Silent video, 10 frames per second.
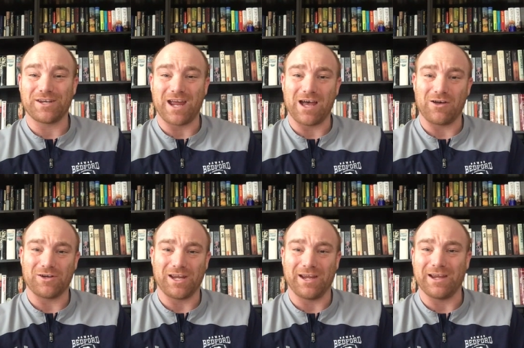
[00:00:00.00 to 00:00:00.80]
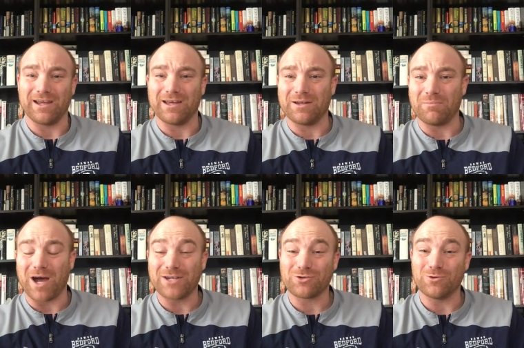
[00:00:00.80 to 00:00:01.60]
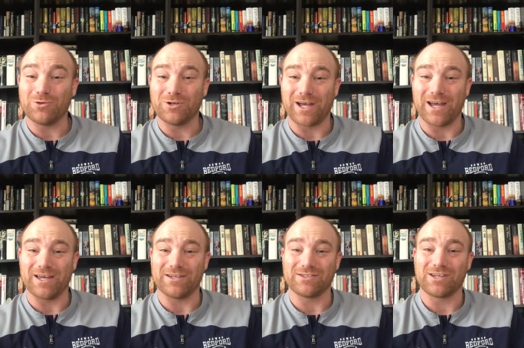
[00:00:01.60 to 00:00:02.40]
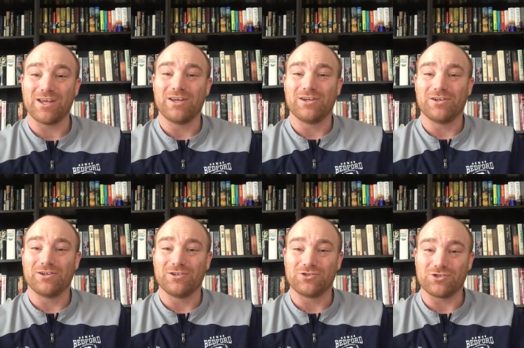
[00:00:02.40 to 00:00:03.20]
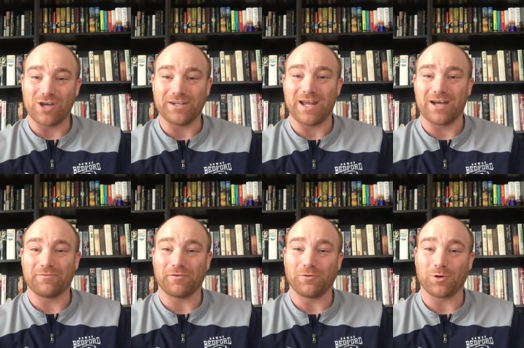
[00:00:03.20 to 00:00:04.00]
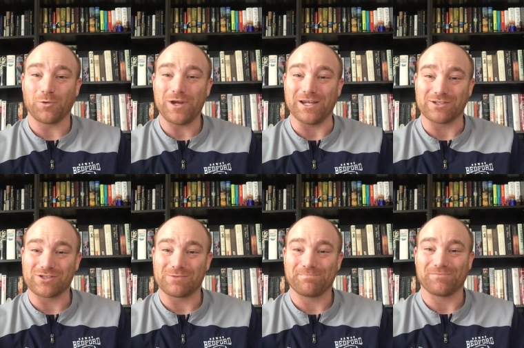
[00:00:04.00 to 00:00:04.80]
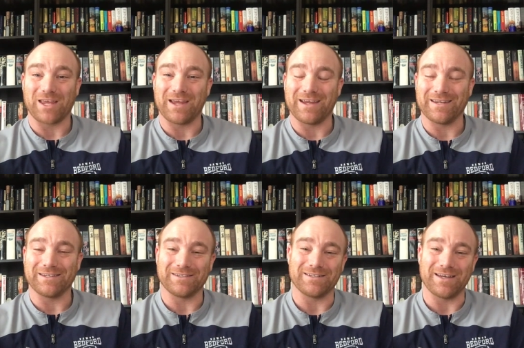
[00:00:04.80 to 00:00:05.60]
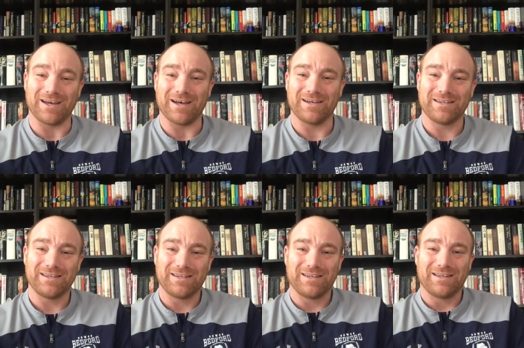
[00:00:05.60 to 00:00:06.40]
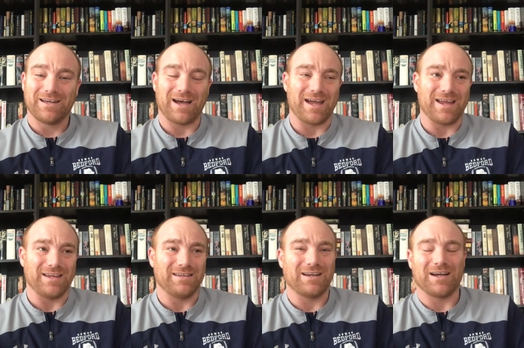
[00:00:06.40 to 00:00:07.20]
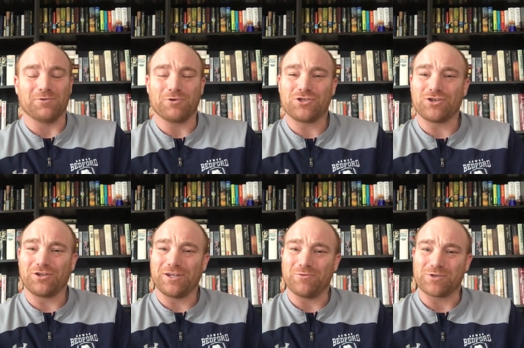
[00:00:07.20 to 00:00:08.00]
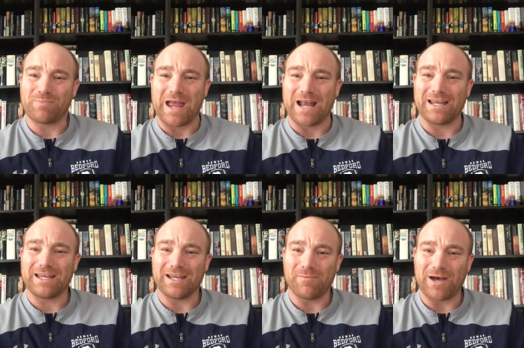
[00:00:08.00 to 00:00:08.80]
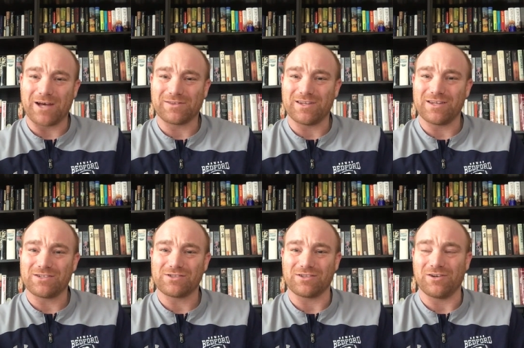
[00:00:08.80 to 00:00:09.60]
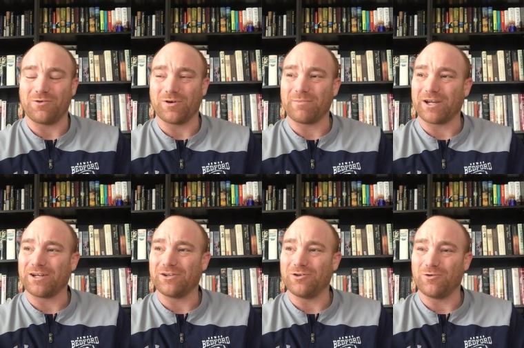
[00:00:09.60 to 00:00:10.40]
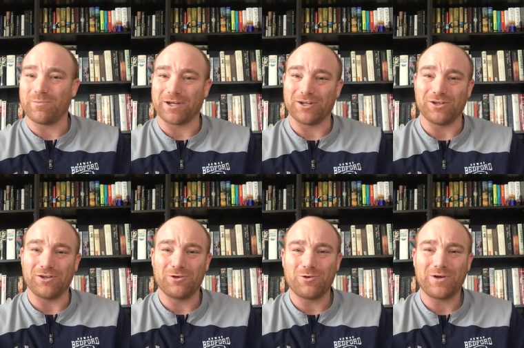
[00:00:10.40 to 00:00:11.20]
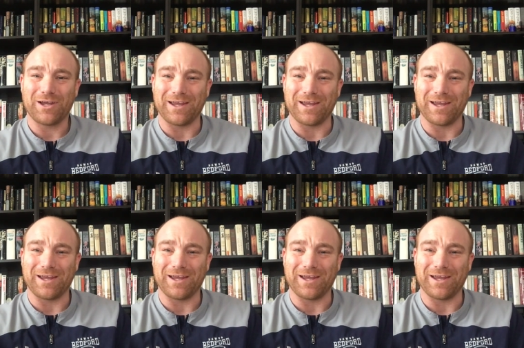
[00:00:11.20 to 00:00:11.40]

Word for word: down, and my school has shut down for four weeks. And uh, I, I originally was panicking about this. You know, what am I going to do? What am I going to do?